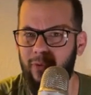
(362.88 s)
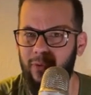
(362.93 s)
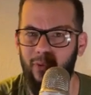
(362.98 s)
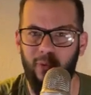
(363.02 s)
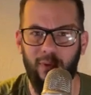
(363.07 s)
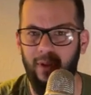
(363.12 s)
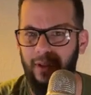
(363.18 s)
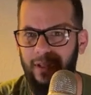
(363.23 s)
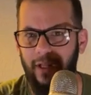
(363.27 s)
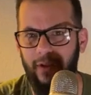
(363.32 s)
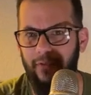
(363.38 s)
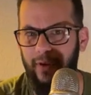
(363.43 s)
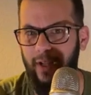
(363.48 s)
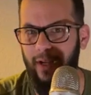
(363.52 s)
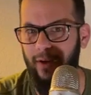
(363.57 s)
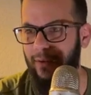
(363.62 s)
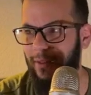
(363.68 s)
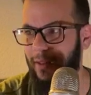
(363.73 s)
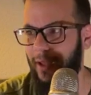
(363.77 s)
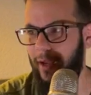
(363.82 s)
We're living.
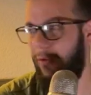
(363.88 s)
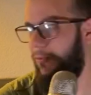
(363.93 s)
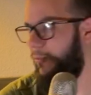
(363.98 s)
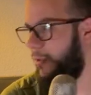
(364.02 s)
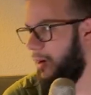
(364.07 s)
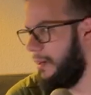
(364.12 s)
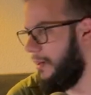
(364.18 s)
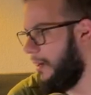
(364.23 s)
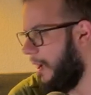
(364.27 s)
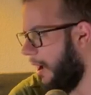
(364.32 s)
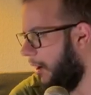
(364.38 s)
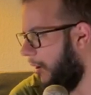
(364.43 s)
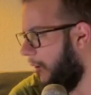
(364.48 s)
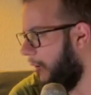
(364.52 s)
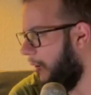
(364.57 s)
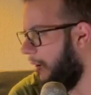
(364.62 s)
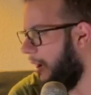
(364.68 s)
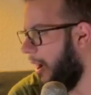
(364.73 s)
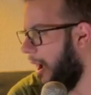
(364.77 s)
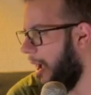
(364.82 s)
Like right
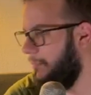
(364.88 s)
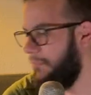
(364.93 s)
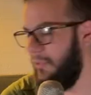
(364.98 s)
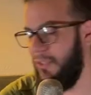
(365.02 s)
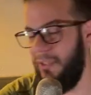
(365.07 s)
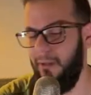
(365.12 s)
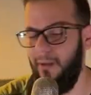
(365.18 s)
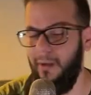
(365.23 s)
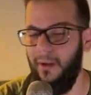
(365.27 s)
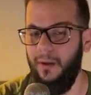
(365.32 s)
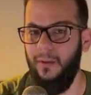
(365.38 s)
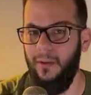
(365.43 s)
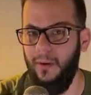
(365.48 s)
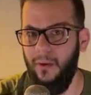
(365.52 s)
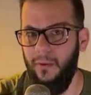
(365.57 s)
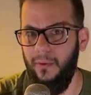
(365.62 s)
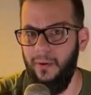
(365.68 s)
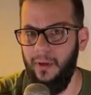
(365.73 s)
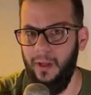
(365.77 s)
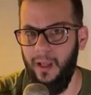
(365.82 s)
now, I'm sitting
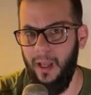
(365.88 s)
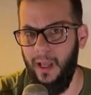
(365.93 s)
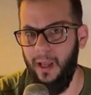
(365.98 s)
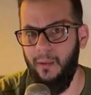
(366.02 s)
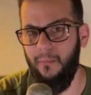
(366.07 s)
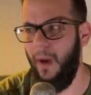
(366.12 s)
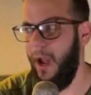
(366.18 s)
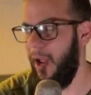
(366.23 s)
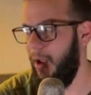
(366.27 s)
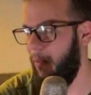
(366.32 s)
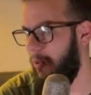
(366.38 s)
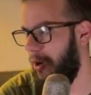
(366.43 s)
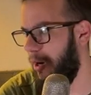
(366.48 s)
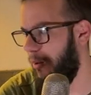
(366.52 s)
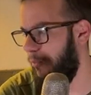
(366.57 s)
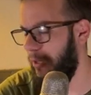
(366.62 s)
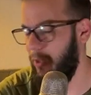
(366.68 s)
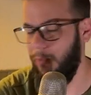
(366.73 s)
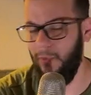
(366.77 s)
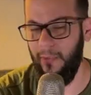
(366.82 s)
alone in my
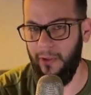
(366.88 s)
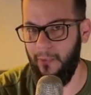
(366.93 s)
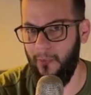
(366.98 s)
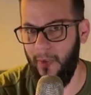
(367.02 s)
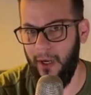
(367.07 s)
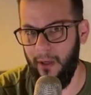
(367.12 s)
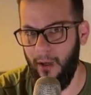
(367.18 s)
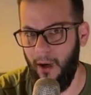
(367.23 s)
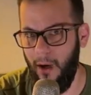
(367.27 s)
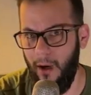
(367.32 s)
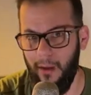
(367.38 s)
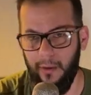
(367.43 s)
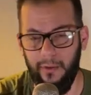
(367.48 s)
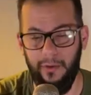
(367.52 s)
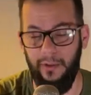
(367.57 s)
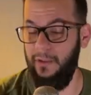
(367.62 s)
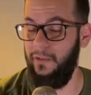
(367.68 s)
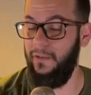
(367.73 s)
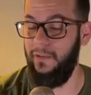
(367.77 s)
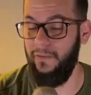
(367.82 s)
apartment with my dog.
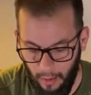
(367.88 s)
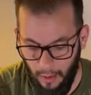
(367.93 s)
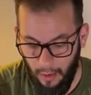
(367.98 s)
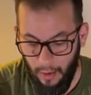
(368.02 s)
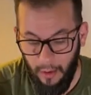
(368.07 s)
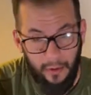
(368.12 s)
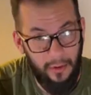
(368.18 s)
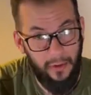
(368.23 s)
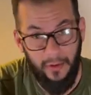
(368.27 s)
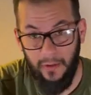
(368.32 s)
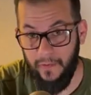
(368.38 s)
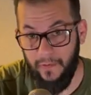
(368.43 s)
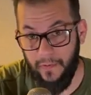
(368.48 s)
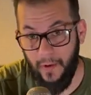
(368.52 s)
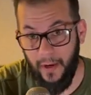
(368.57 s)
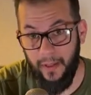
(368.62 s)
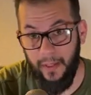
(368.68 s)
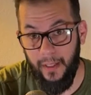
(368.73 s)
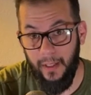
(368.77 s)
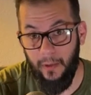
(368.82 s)
She's she's
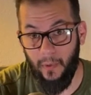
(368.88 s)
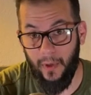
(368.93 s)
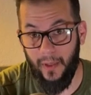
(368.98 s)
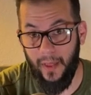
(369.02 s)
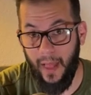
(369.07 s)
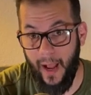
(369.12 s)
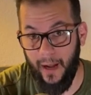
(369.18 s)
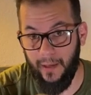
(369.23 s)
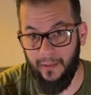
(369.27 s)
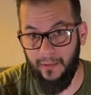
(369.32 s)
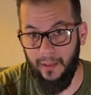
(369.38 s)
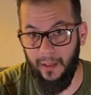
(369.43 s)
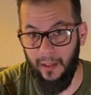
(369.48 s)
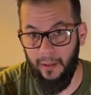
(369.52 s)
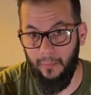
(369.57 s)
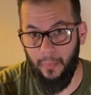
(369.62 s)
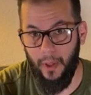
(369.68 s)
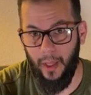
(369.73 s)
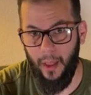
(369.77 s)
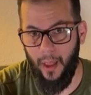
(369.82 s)
finally relaxing,
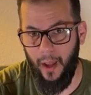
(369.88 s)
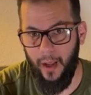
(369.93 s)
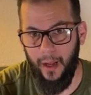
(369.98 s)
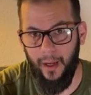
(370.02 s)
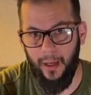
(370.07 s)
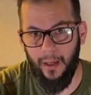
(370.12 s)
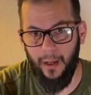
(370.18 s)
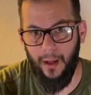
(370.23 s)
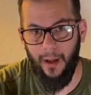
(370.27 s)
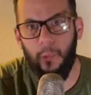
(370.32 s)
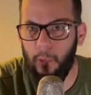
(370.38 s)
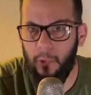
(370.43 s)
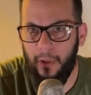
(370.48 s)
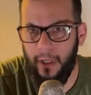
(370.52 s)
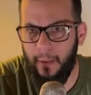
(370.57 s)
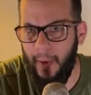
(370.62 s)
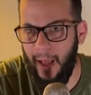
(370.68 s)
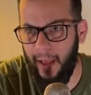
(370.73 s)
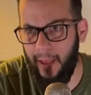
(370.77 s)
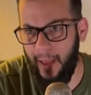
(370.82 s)
but like what
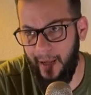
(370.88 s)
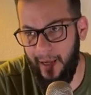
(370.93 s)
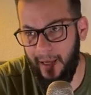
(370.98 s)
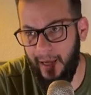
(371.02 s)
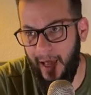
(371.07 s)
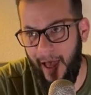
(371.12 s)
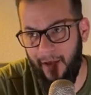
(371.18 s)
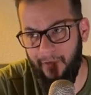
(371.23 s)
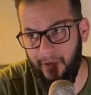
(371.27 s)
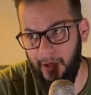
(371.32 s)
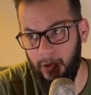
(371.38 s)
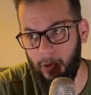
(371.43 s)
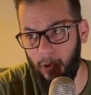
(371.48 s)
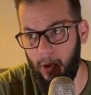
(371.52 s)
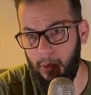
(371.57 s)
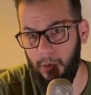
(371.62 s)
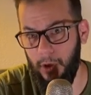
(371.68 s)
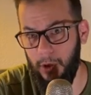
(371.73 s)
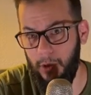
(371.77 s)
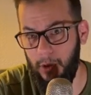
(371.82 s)
about like having
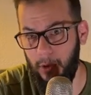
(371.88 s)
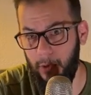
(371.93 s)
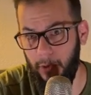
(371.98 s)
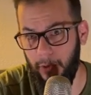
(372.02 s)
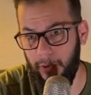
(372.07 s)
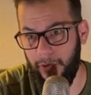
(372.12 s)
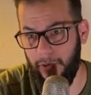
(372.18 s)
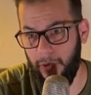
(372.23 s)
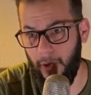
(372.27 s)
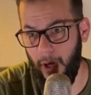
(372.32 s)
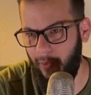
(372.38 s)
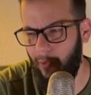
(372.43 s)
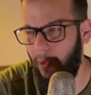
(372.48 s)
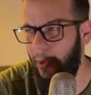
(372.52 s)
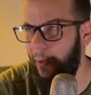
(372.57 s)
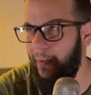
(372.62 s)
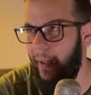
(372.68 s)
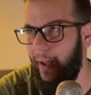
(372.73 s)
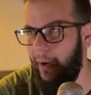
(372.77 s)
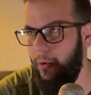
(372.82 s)
normal goals, right?
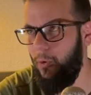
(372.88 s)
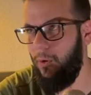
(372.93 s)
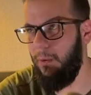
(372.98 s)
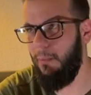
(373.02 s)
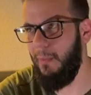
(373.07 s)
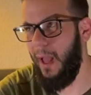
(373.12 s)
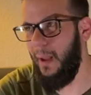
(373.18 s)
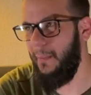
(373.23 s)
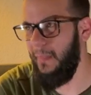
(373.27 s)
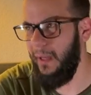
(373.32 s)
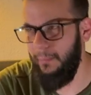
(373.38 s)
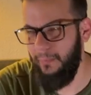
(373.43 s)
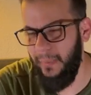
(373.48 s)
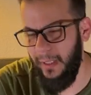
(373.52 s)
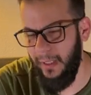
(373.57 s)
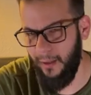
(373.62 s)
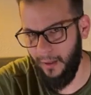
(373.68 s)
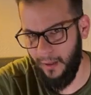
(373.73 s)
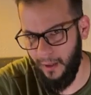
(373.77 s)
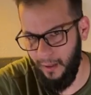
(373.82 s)
Well, not normal. I mean,
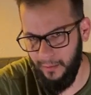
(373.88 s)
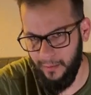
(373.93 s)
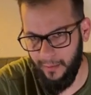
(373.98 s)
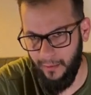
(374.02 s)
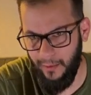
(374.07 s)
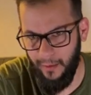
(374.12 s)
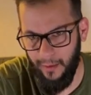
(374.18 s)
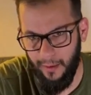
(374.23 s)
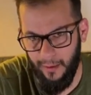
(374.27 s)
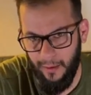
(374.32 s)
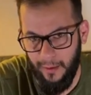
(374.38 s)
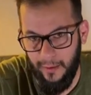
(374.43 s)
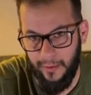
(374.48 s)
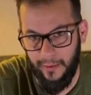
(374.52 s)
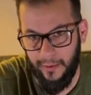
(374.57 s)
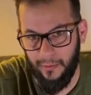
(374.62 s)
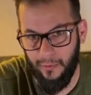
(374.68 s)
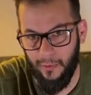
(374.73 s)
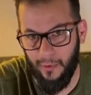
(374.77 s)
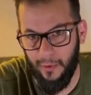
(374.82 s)
being a content creator is
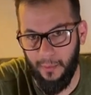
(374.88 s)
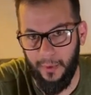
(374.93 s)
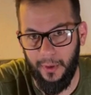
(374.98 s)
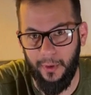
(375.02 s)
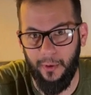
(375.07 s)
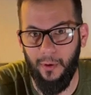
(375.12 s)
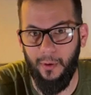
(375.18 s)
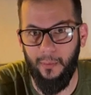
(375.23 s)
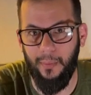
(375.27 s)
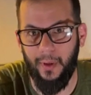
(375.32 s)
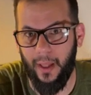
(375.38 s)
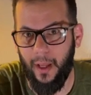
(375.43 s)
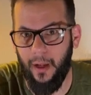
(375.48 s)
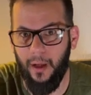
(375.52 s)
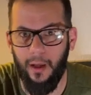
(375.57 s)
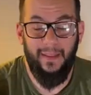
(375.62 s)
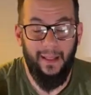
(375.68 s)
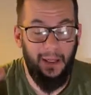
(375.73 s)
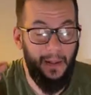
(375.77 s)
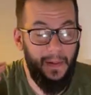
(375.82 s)
a normal goal, but
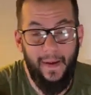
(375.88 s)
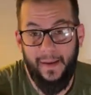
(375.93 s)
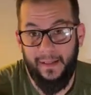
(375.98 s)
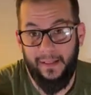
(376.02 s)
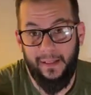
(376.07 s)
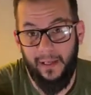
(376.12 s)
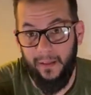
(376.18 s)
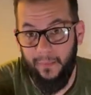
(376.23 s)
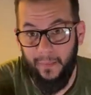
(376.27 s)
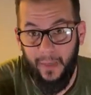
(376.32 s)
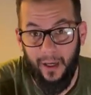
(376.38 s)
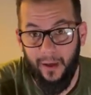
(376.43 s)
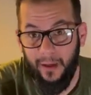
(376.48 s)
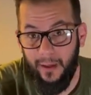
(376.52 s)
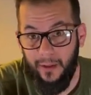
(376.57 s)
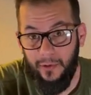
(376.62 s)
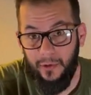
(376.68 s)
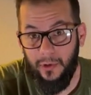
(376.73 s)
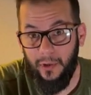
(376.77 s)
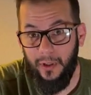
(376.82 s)
like a classic
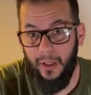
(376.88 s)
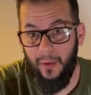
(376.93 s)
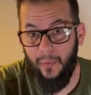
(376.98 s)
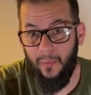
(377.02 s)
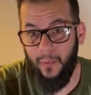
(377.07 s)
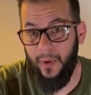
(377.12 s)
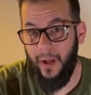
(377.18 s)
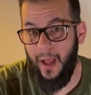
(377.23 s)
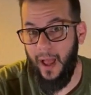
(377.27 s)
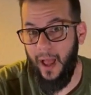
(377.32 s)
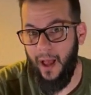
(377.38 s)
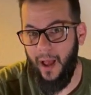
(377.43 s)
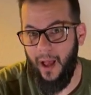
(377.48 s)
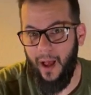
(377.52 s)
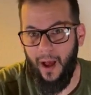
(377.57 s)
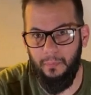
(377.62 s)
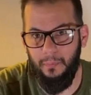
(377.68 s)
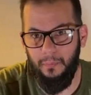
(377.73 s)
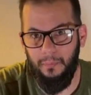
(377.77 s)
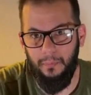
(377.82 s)
American dream,
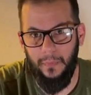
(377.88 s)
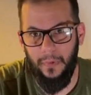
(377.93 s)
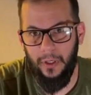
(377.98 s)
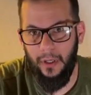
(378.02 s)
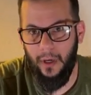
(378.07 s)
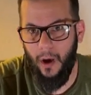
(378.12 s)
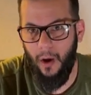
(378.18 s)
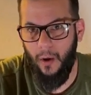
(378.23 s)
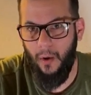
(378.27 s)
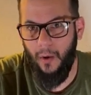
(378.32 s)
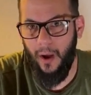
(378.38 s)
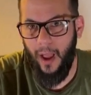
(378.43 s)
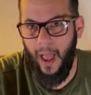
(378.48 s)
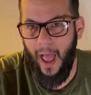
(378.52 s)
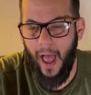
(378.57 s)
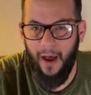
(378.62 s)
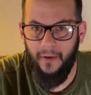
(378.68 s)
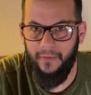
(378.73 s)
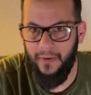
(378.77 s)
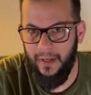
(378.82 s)
uh, you know,
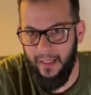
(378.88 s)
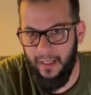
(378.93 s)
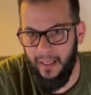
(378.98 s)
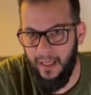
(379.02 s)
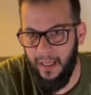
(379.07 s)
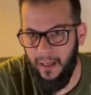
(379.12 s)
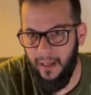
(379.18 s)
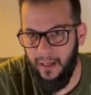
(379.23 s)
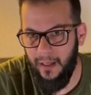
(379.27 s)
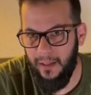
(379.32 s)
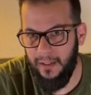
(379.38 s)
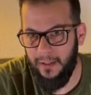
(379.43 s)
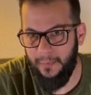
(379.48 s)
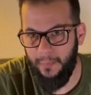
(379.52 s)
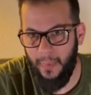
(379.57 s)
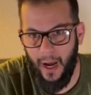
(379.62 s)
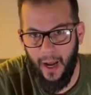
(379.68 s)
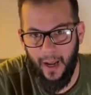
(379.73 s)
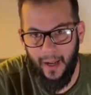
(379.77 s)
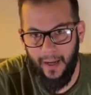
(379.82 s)
having kids,
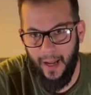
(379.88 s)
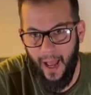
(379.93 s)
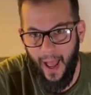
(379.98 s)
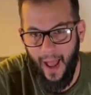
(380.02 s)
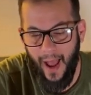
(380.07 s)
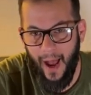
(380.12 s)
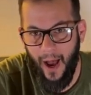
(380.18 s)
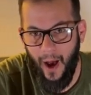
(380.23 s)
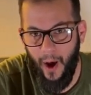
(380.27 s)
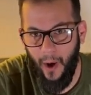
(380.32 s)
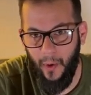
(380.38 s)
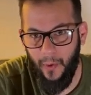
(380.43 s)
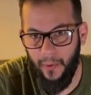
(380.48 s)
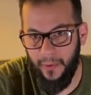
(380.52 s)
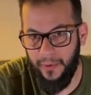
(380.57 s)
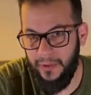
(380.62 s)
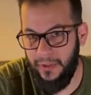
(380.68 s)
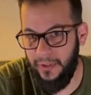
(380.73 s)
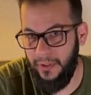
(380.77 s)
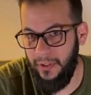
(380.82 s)
buying a
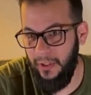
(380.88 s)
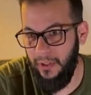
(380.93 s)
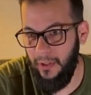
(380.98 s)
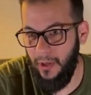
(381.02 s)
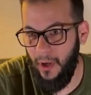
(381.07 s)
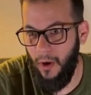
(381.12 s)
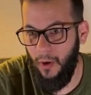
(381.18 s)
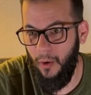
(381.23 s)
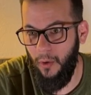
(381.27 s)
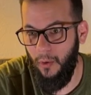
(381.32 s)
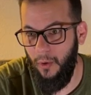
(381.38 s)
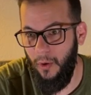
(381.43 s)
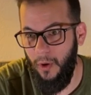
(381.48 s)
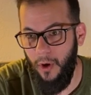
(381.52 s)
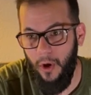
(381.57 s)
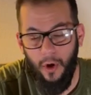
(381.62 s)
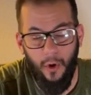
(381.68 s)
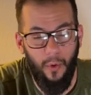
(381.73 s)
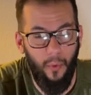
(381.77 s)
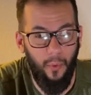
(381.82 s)
house, you know,
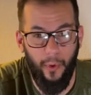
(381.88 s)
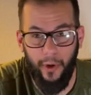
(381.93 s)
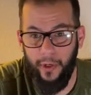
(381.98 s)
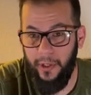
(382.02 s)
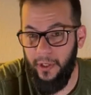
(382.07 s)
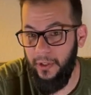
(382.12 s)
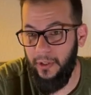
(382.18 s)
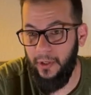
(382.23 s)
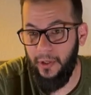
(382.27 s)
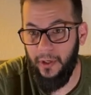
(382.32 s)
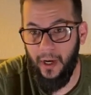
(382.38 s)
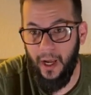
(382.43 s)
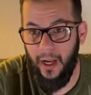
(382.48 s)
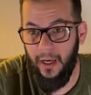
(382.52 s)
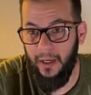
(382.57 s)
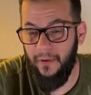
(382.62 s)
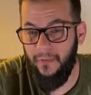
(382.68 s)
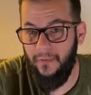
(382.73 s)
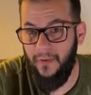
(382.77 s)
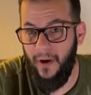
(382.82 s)
working your
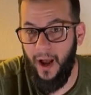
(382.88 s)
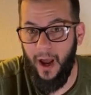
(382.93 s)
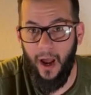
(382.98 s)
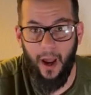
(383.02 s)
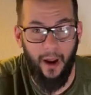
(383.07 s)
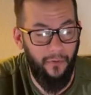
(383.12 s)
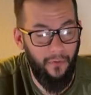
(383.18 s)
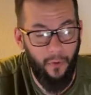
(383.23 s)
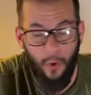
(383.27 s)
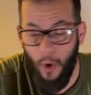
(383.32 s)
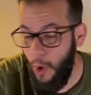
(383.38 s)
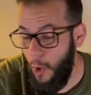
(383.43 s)
nine to five.